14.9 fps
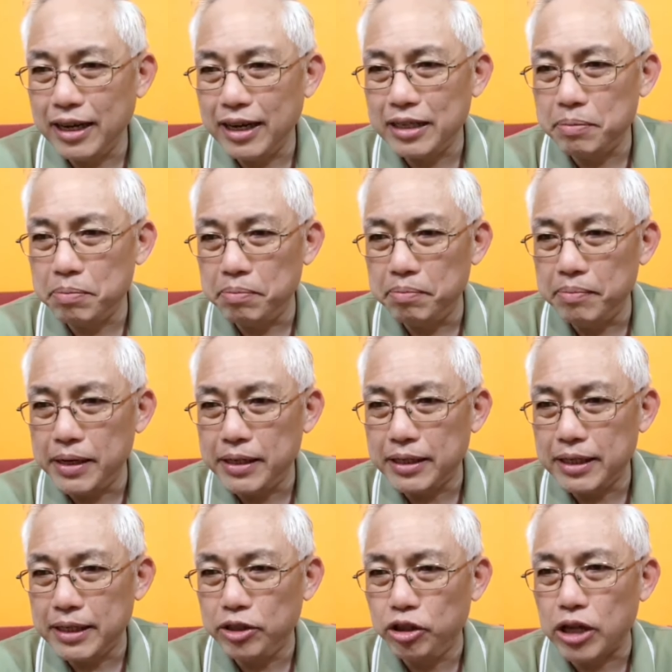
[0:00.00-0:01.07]
This is
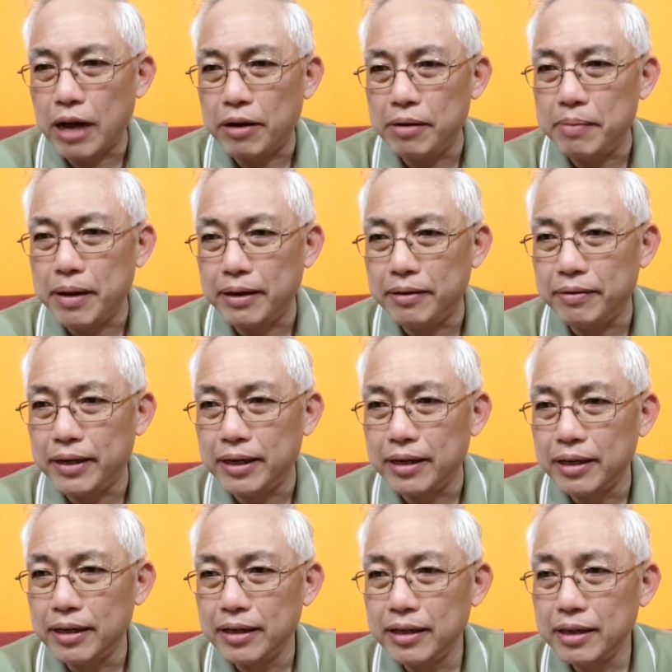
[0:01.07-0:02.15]
basically gerrymandering.
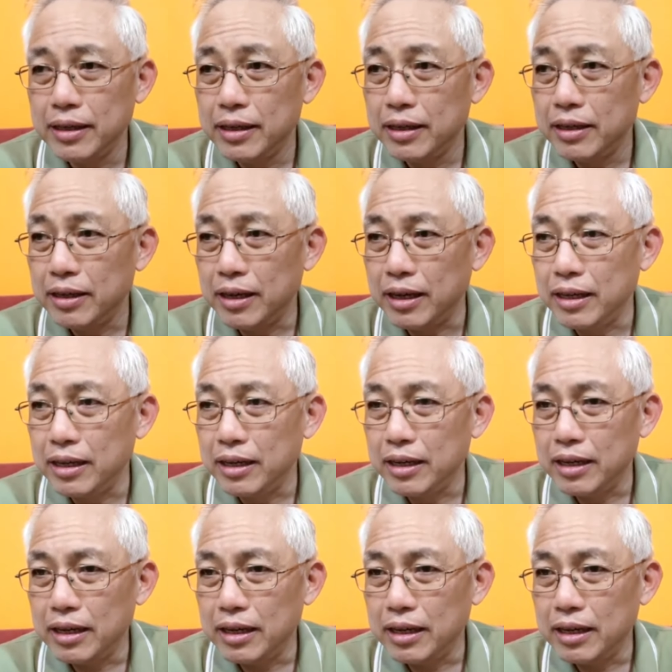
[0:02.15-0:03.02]
Right?